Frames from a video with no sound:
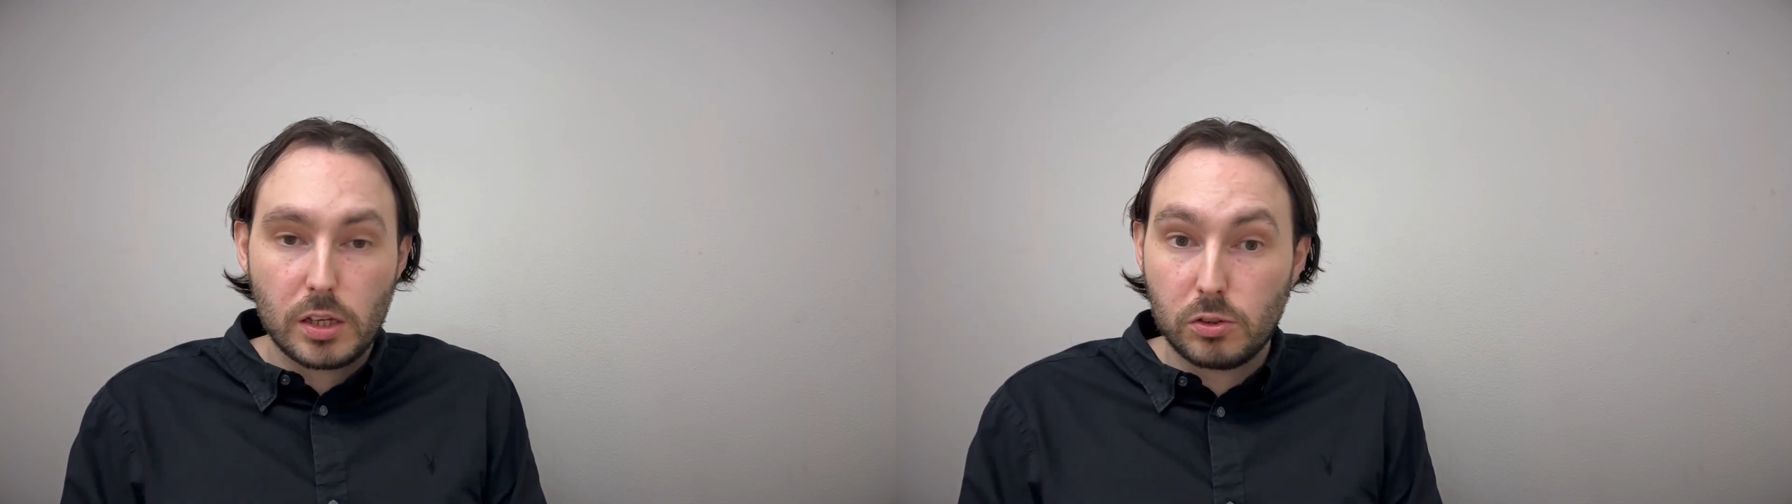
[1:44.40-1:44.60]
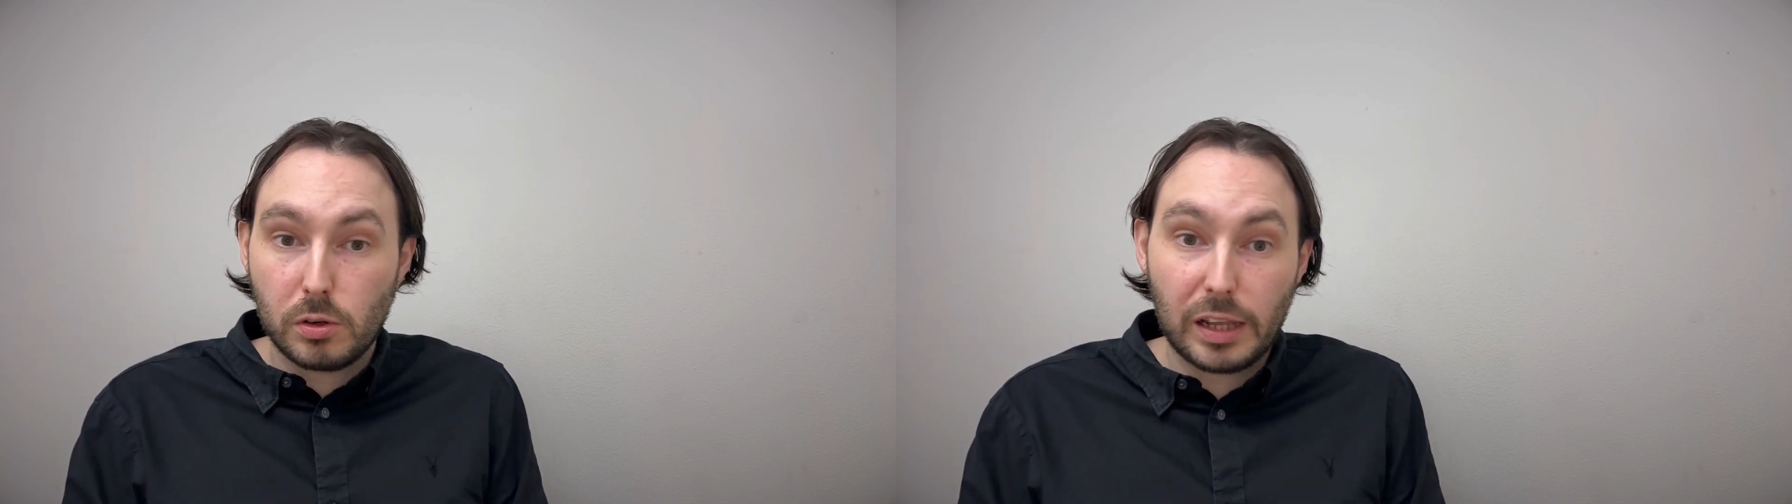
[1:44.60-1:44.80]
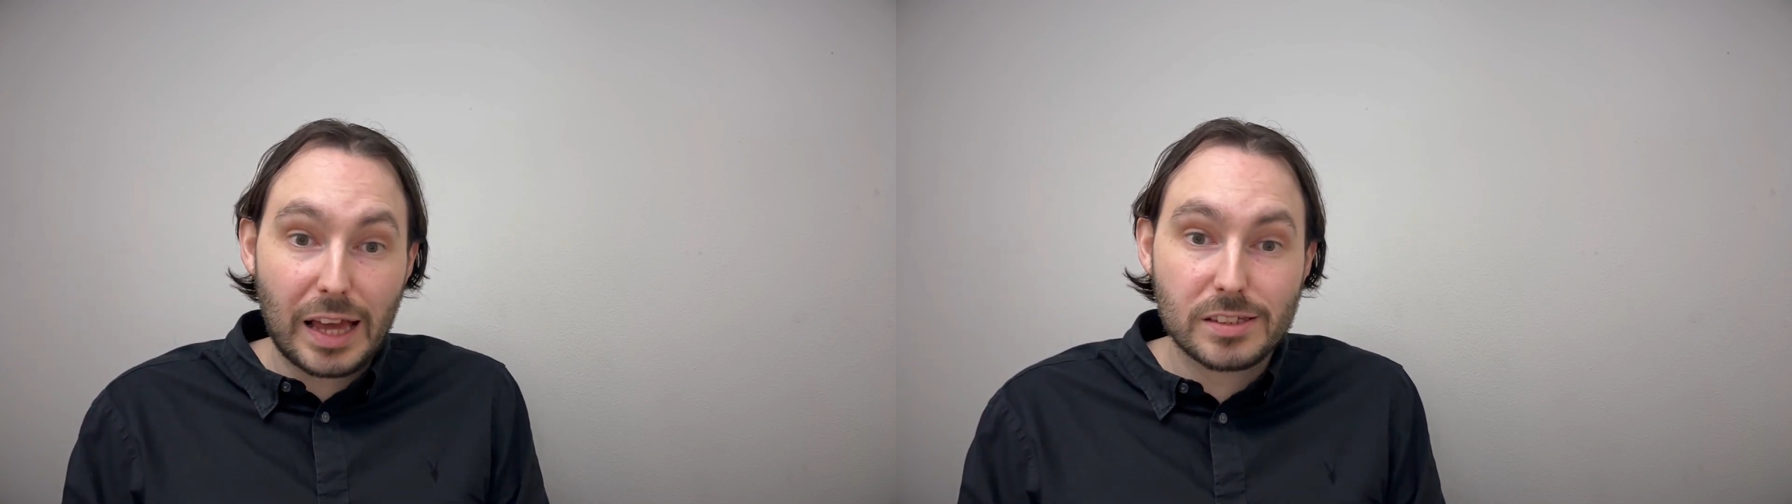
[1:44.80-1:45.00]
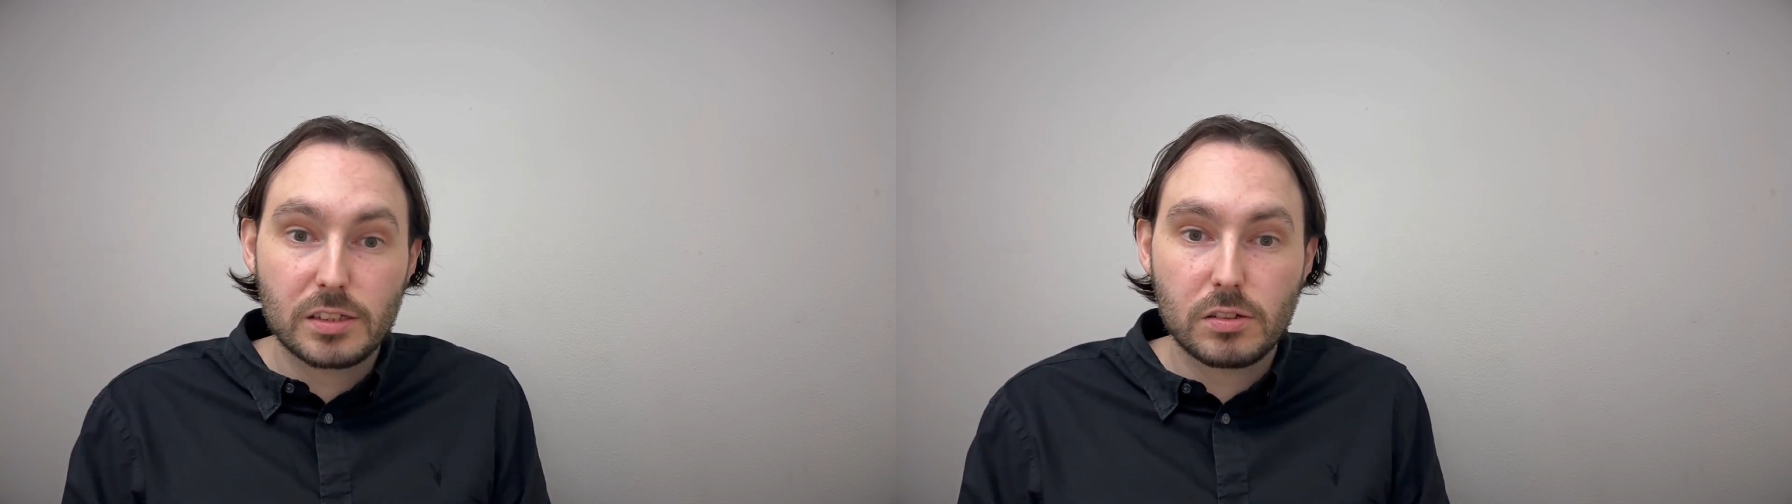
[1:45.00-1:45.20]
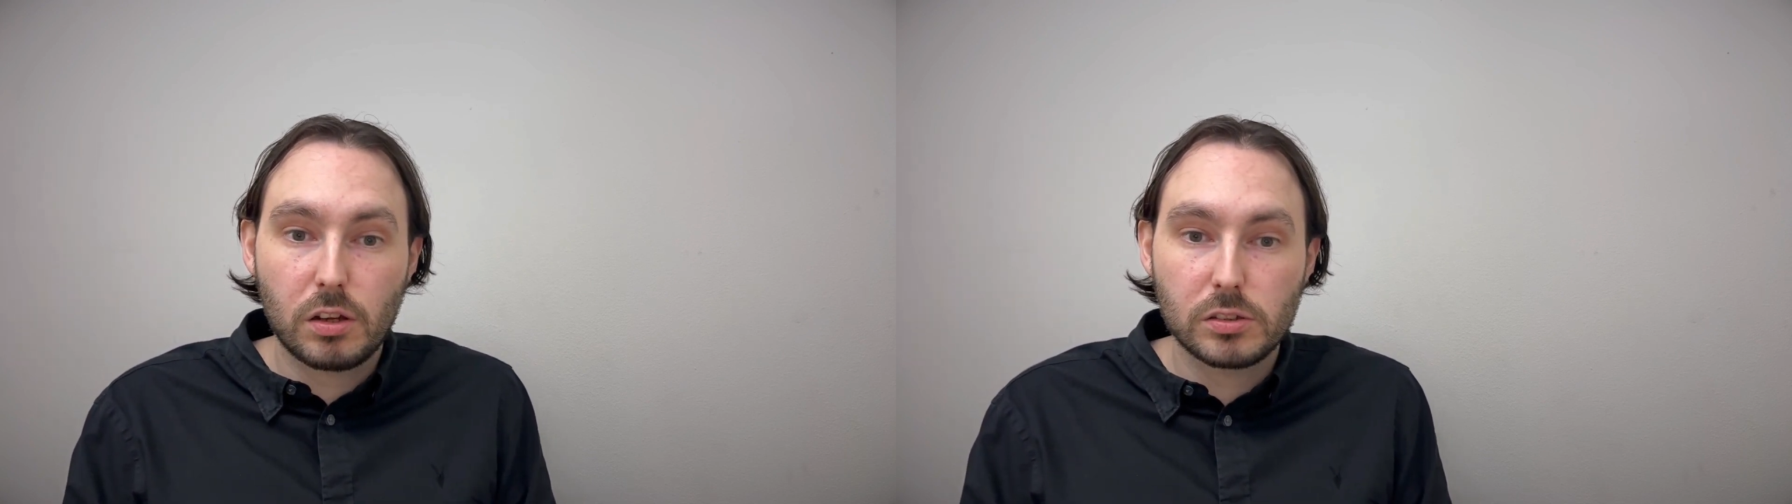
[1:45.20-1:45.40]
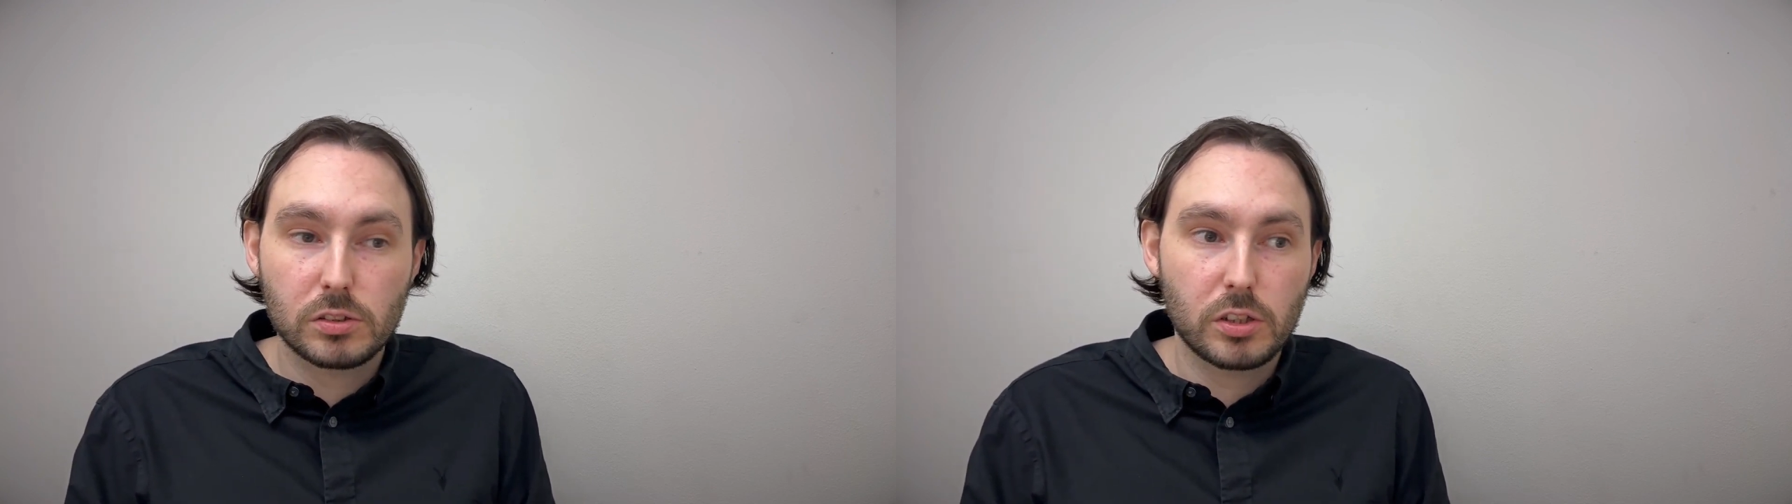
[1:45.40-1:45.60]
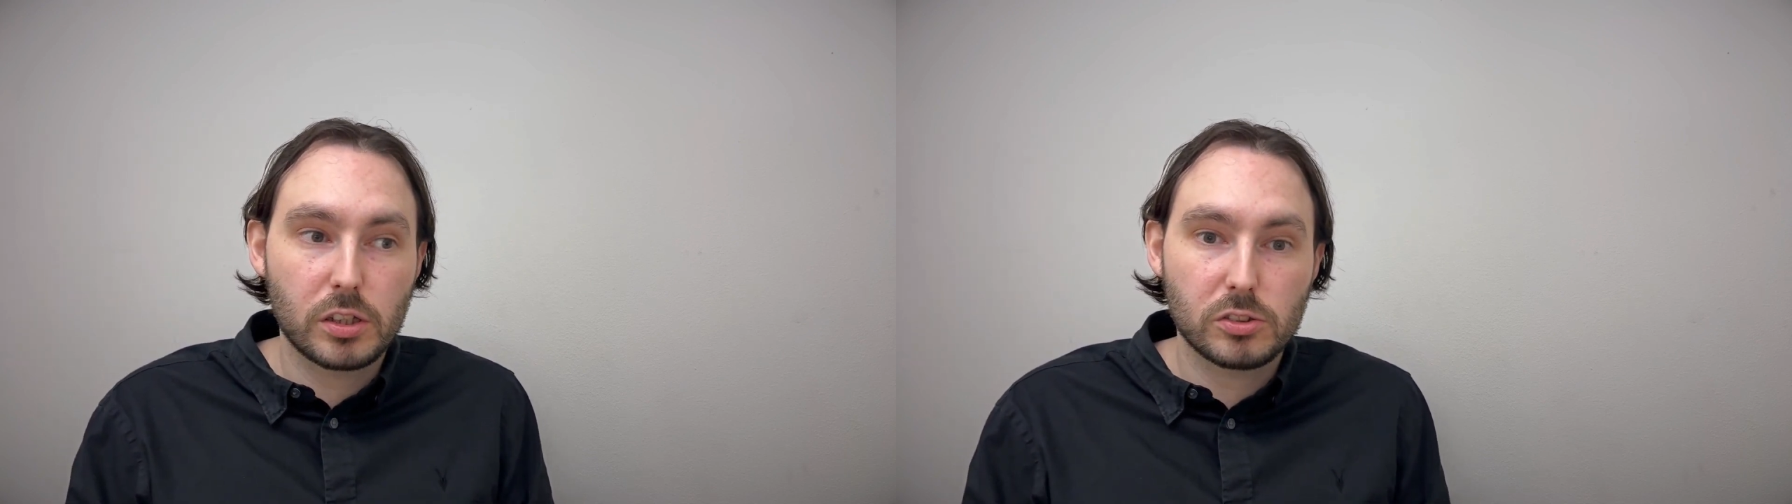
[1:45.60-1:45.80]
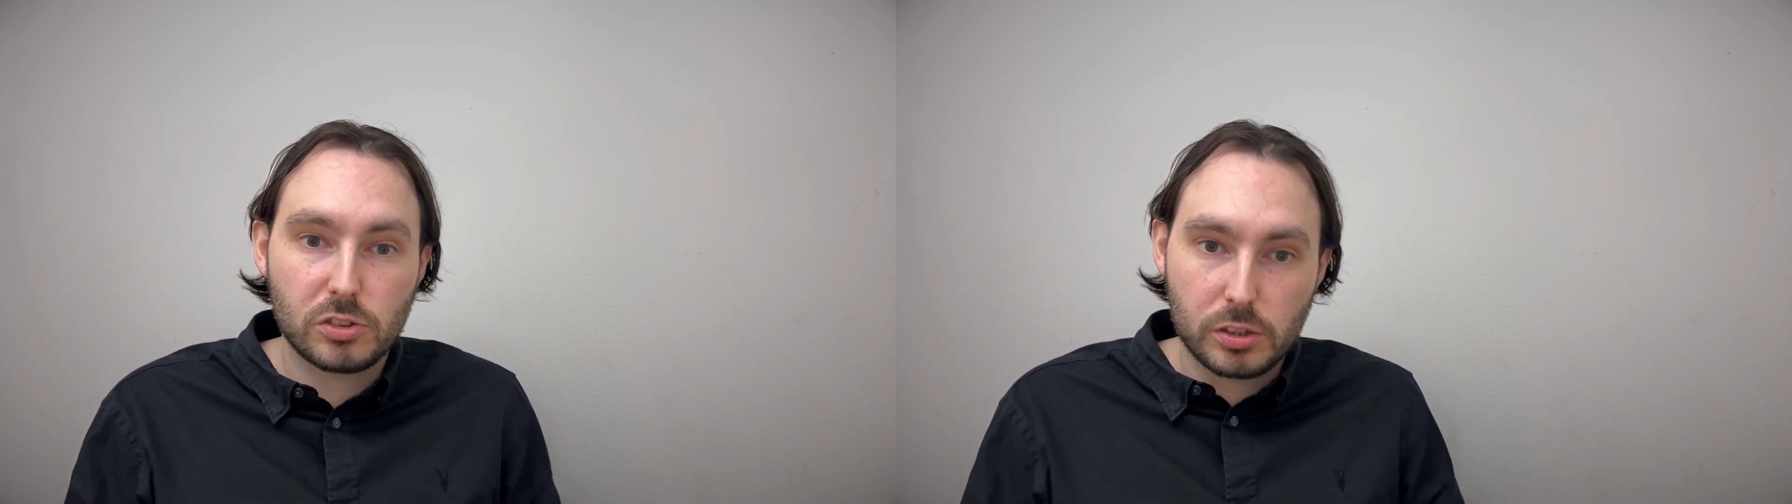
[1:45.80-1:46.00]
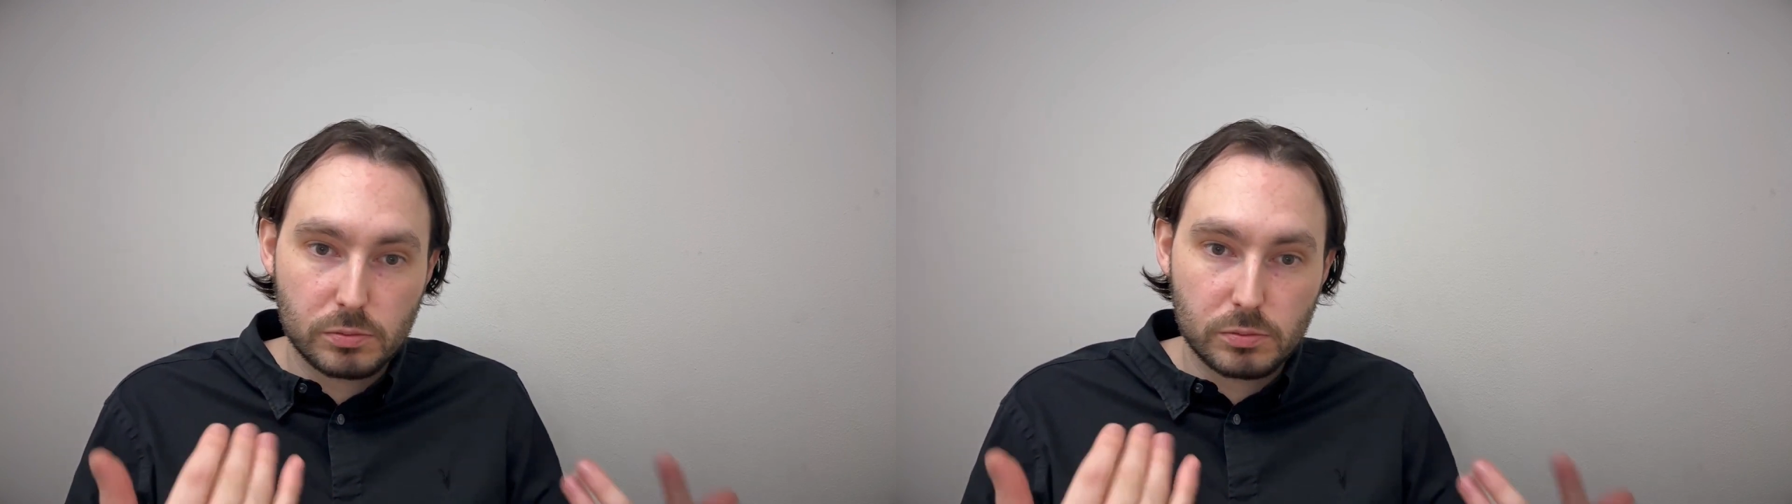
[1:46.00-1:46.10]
glasses on to